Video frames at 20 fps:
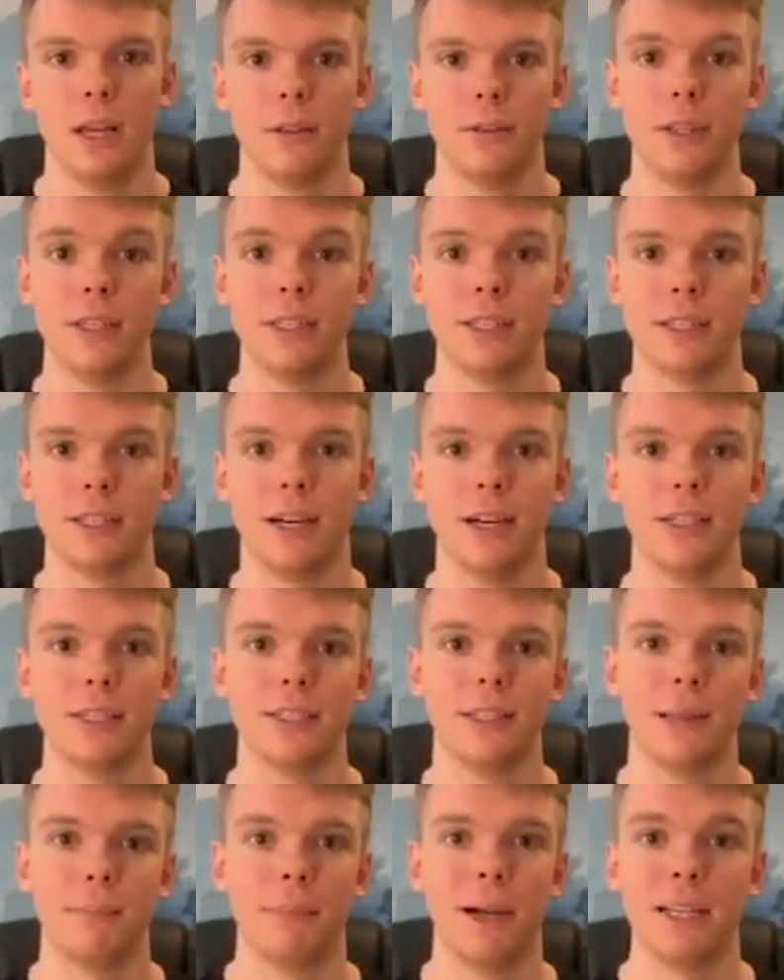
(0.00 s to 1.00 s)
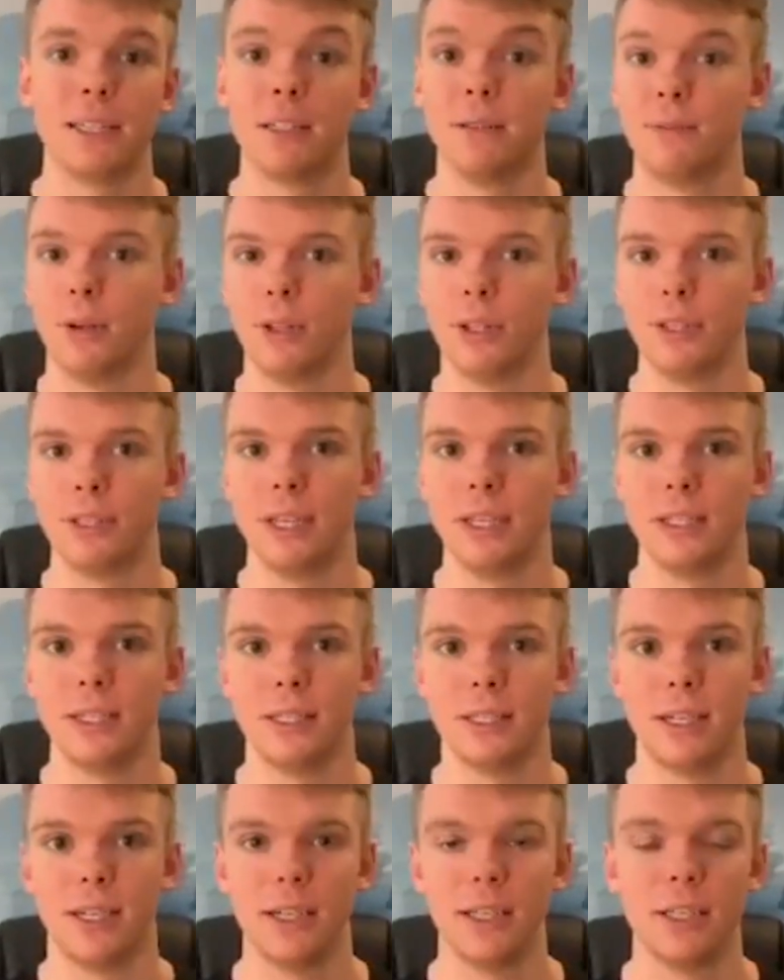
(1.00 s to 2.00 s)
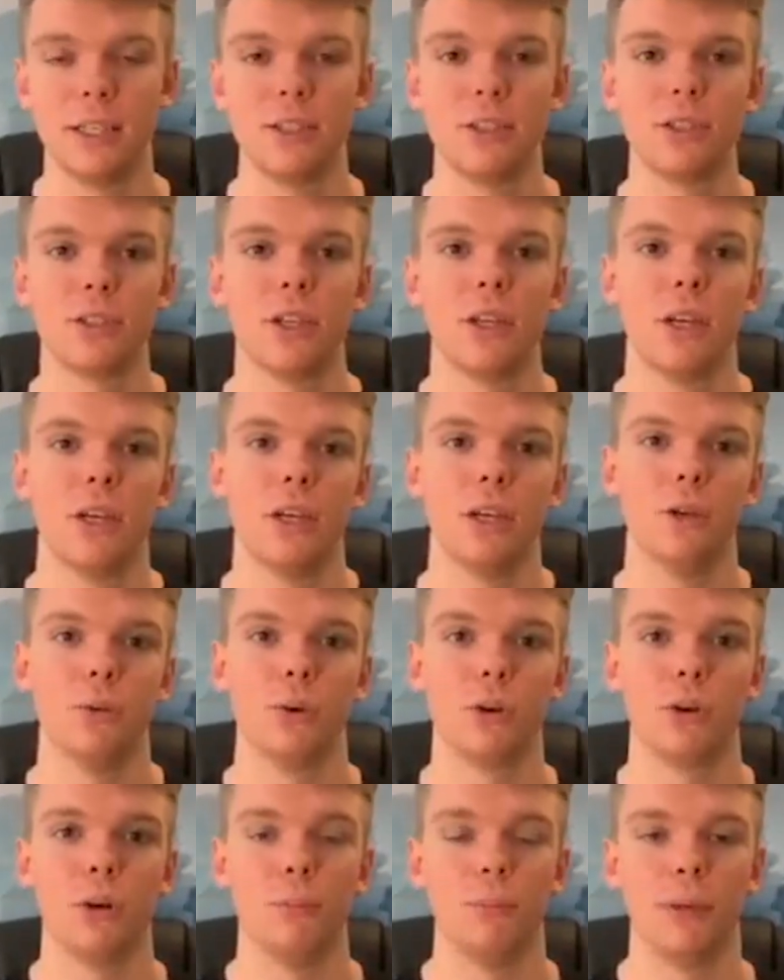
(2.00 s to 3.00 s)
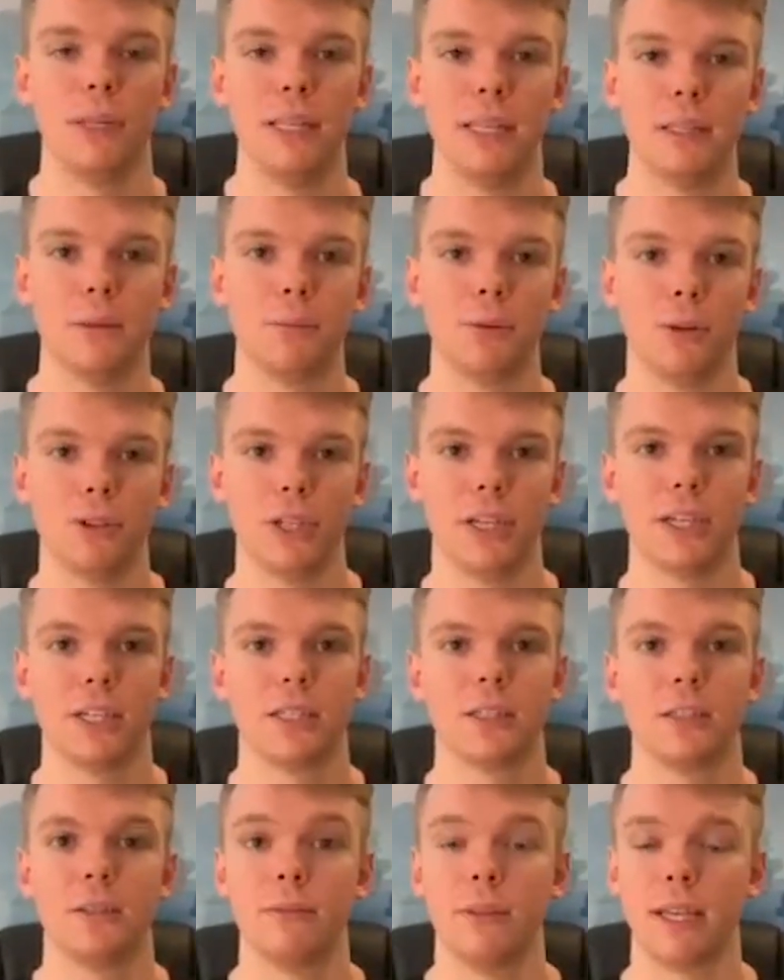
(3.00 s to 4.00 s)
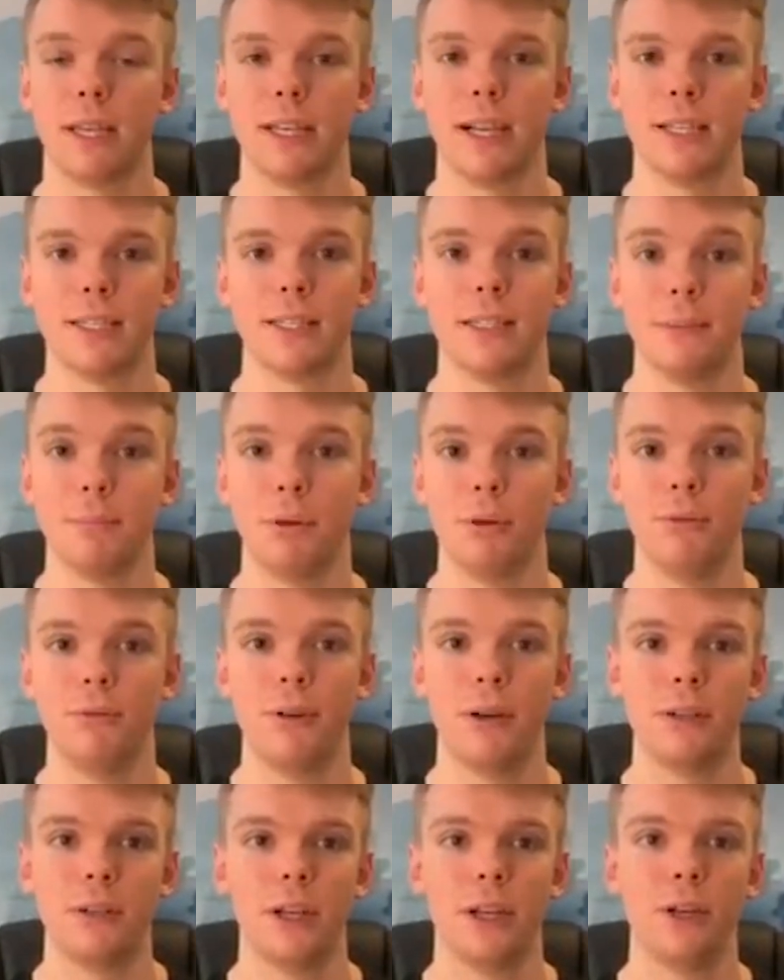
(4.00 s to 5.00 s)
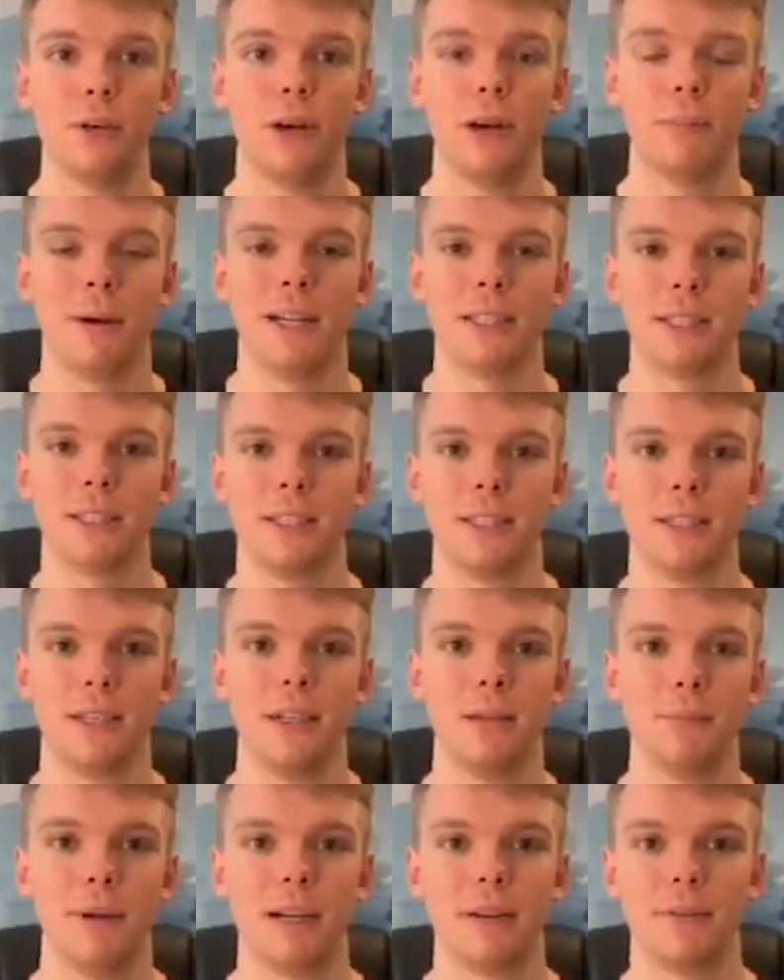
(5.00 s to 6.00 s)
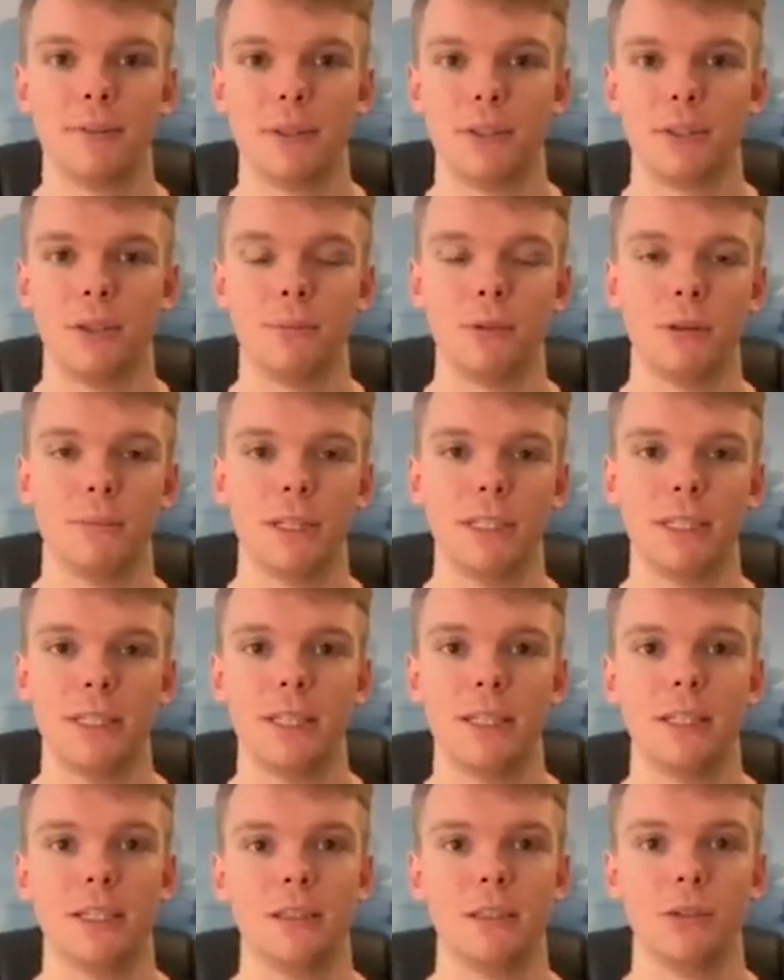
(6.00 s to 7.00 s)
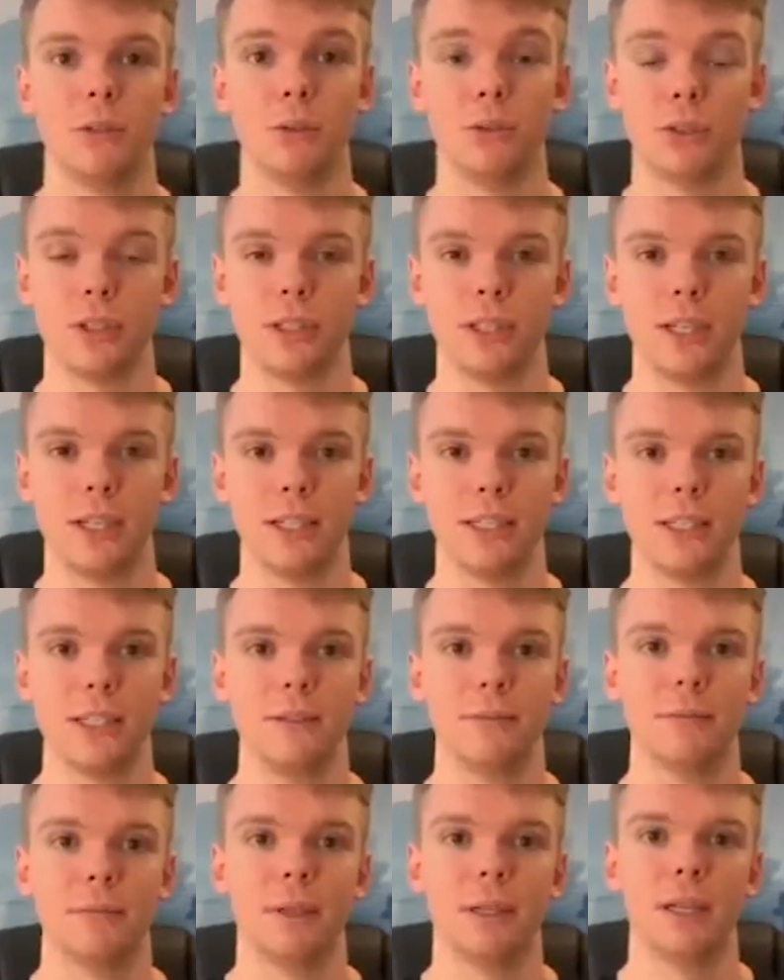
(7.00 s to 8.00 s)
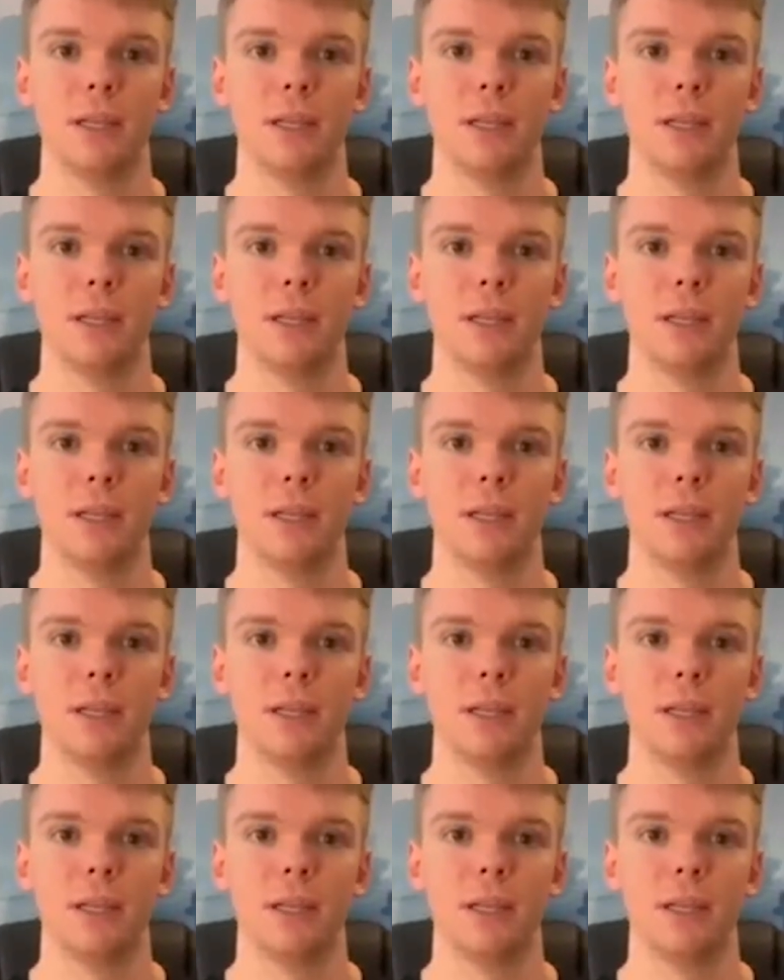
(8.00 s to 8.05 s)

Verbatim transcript: These designs are then passed to volunteer designers who will complete the project. They can add to their portfolio and pass the design back for the subcommittee or society.